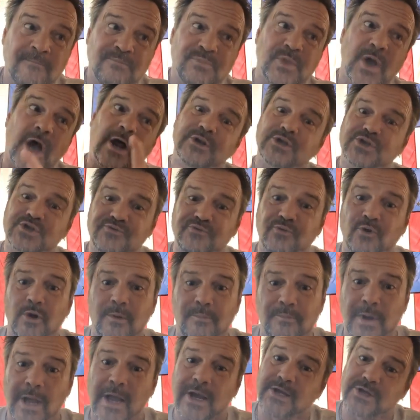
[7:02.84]
Not as far
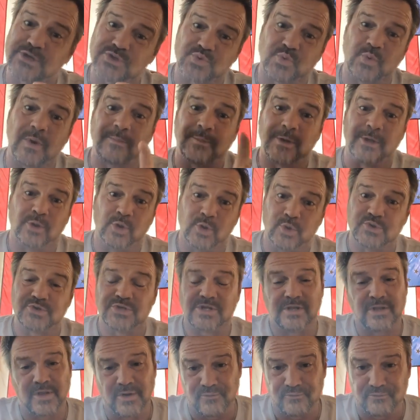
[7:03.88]
back as women
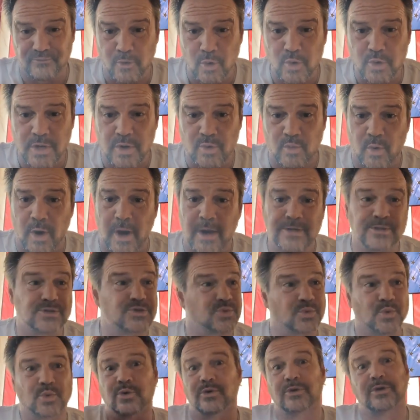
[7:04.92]
losing their voting rights
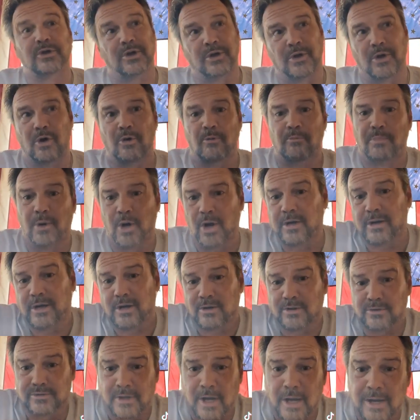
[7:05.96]
or, body
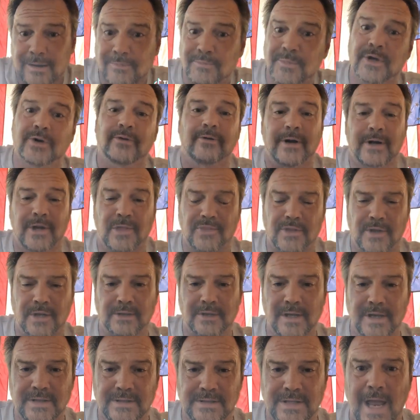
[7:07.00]
autonomy or anything
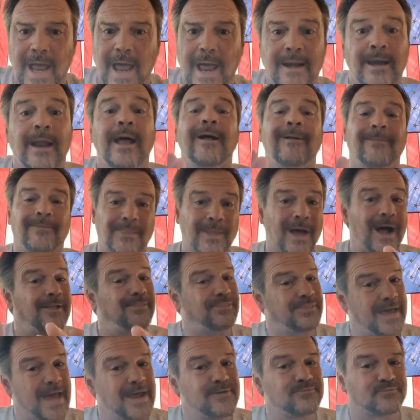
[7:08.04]
like that.
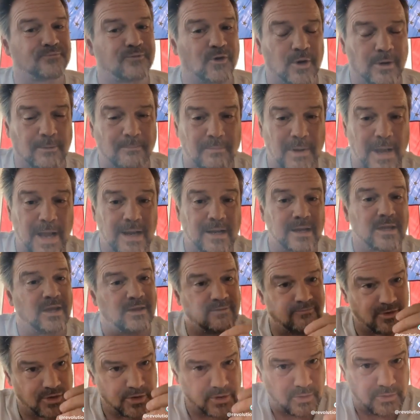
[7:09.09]
Not that far back,
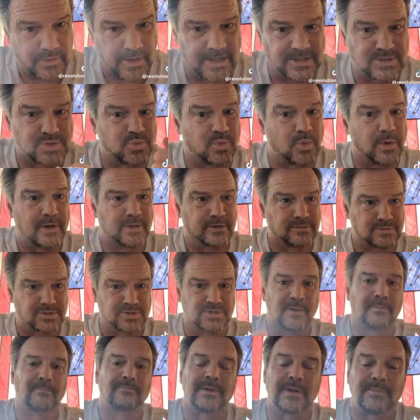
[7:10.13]
even though that's where
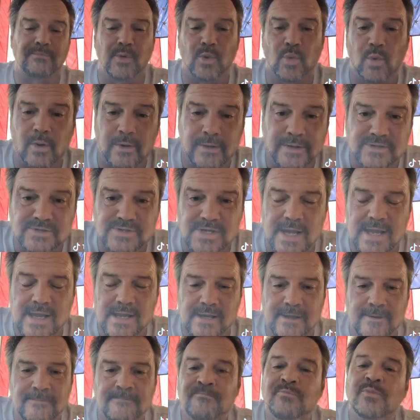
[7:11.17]
some people want to take
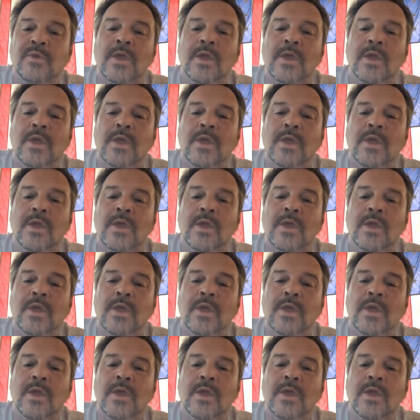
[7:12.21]
it.